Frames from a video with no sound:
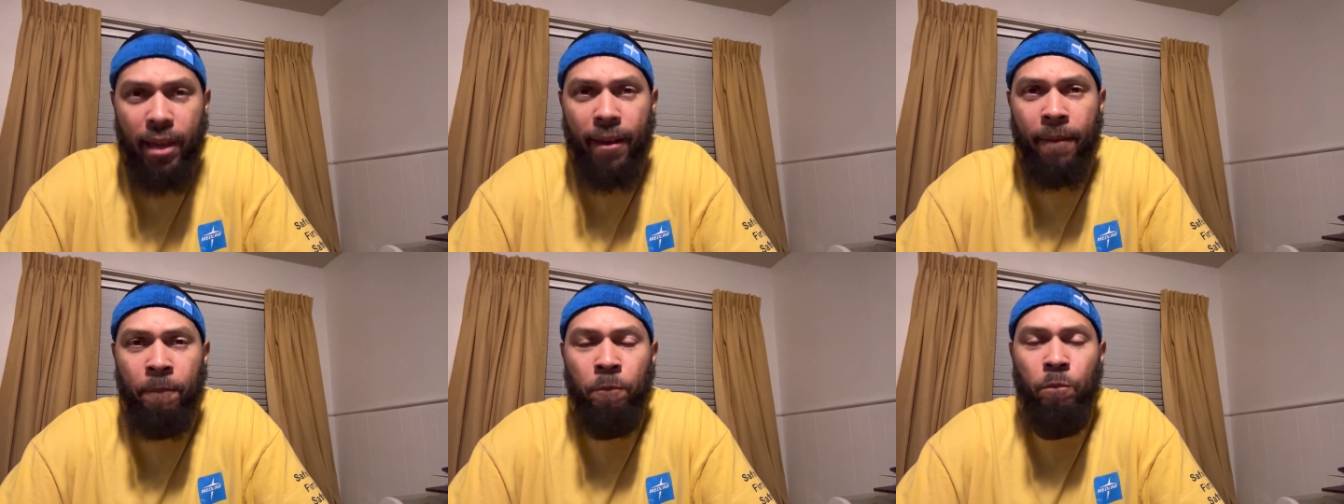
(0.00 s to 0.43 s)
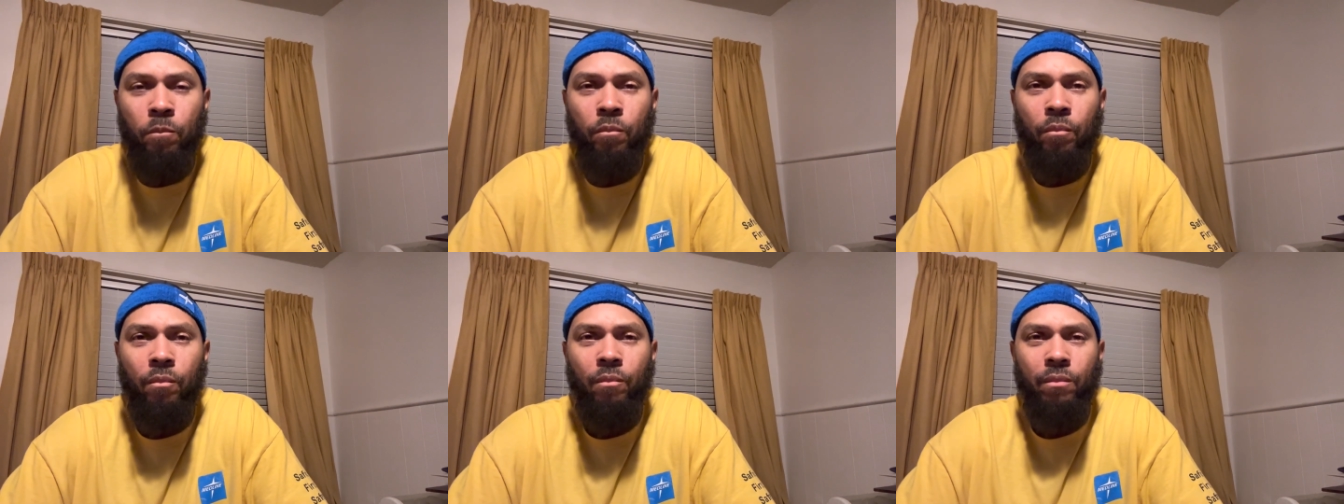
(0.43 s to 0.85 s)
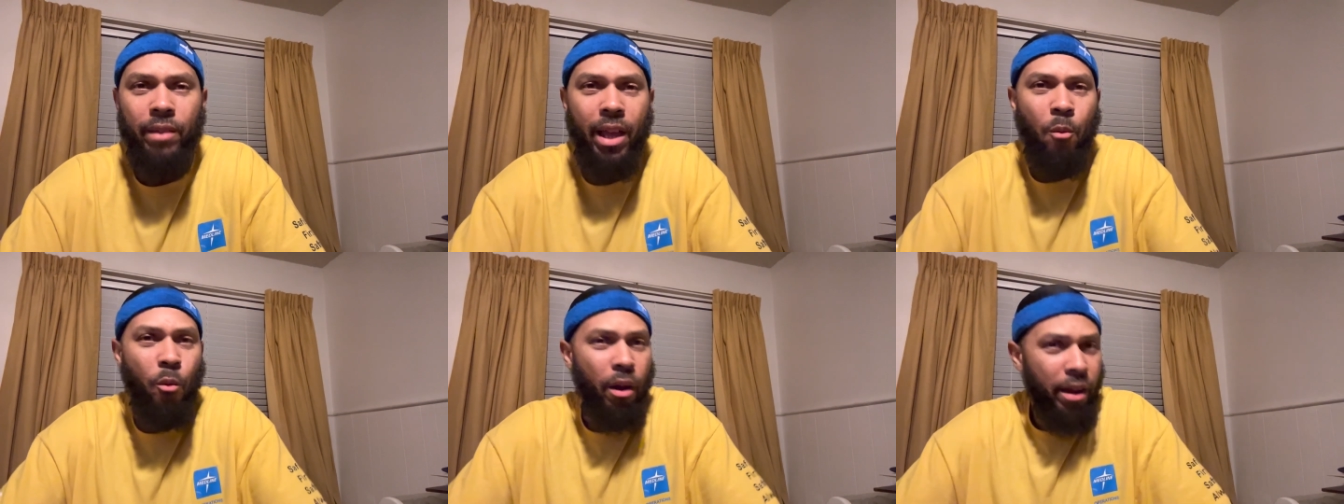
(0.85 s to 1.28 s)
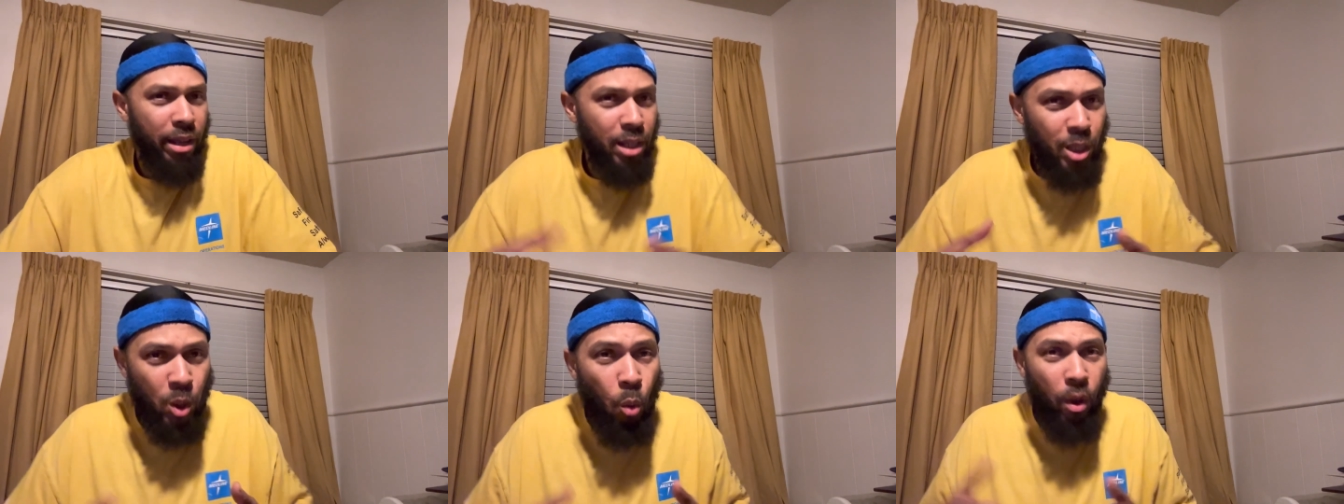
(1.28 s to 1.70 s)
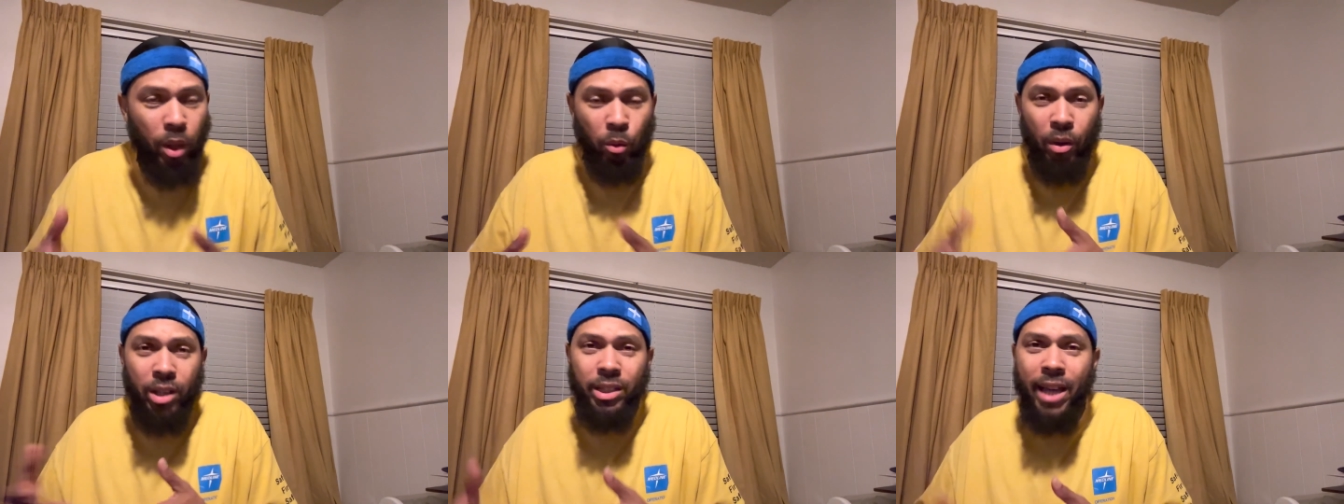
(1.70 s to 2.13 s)
it. Now, working 2 and
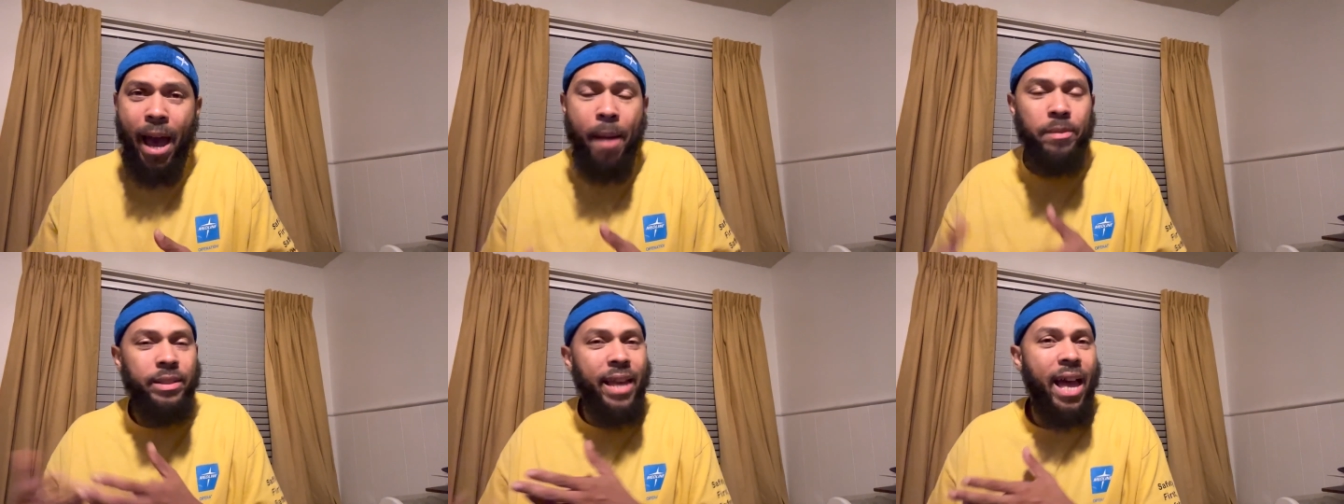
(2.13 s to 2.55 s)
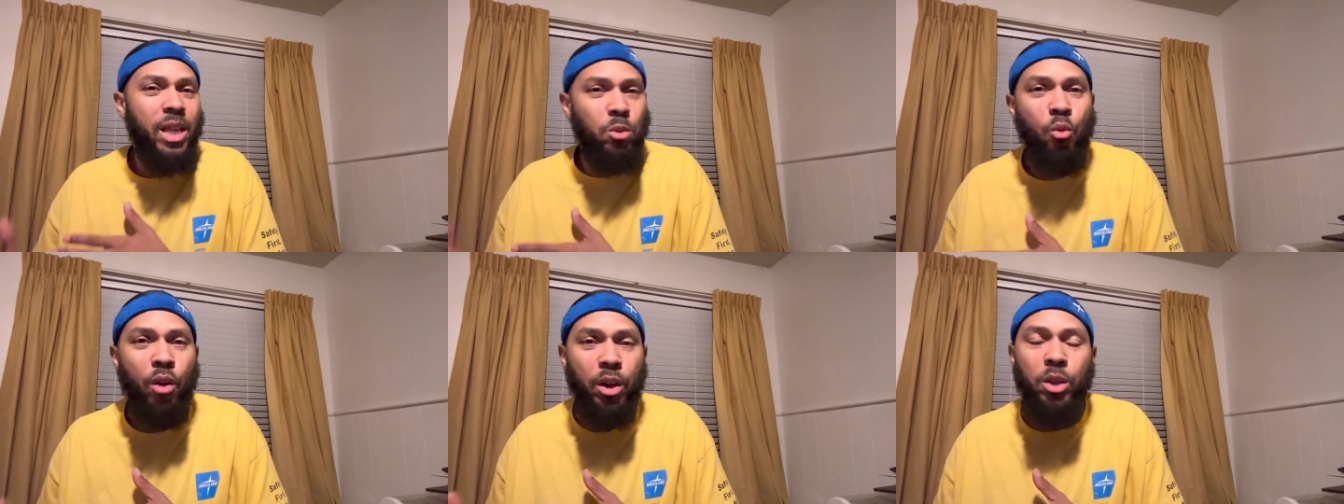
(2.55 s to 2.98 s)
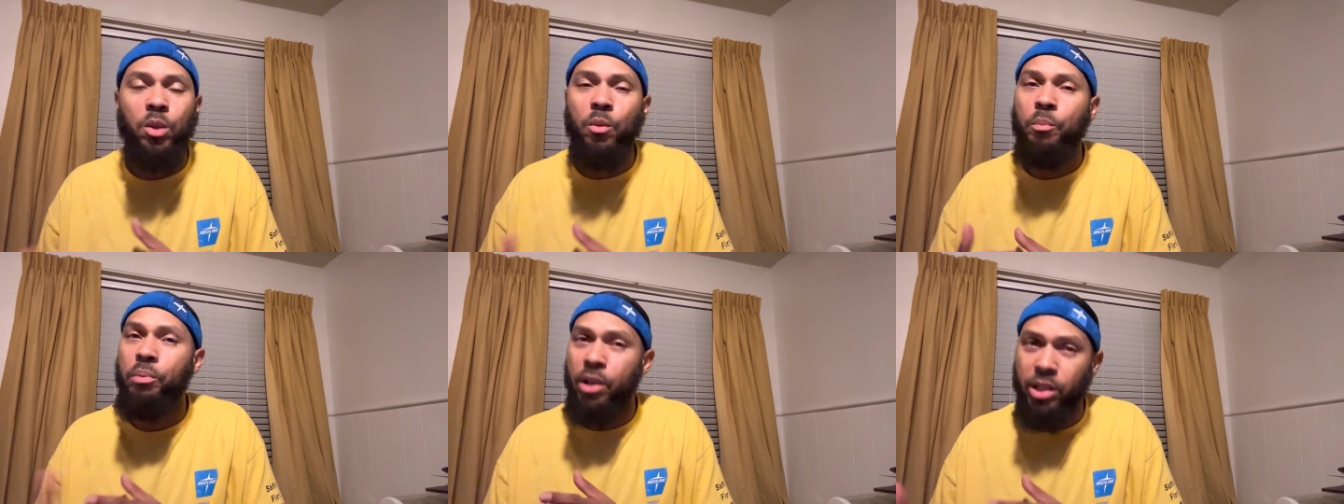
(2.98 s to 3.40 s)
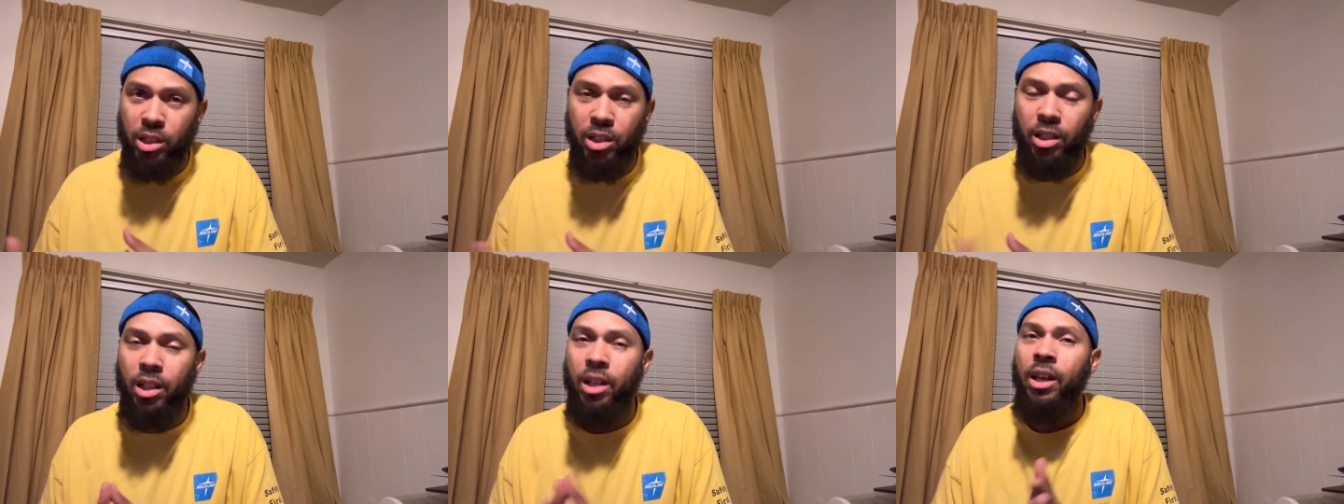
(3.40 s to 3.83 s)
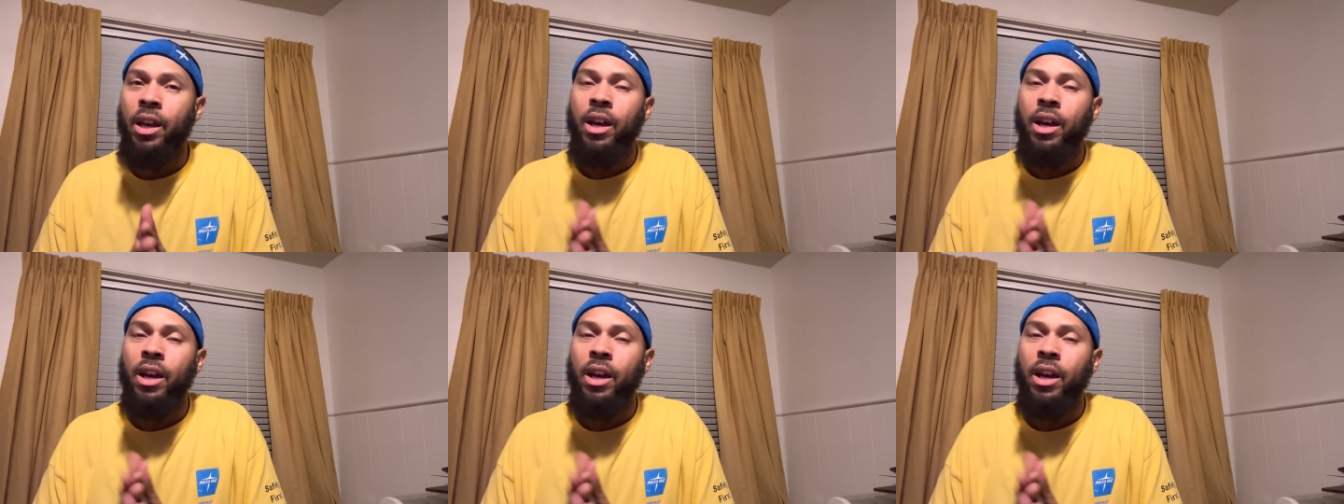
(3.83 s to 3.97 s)
3 jobs, that's where you pushing it.